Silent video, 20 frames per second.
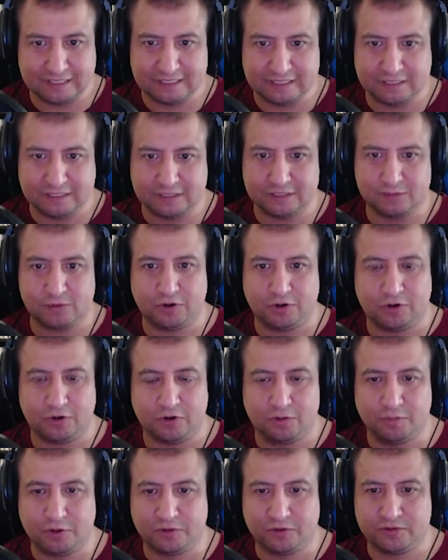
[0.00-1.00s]
we're
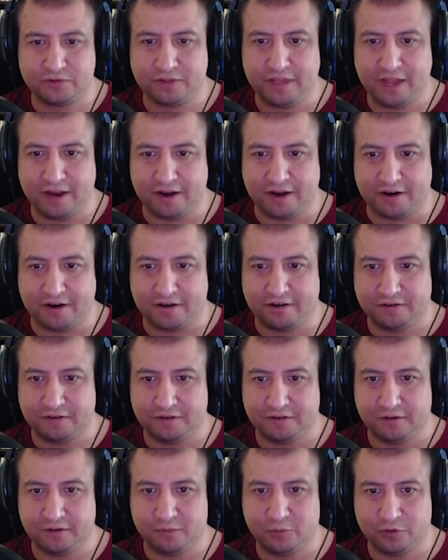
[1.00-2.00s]
almost there.
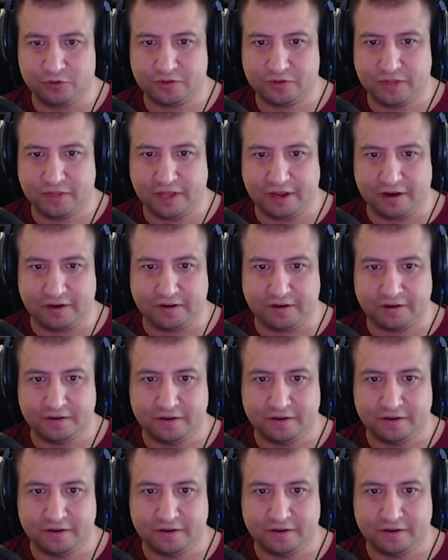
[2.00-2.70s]
Almost there.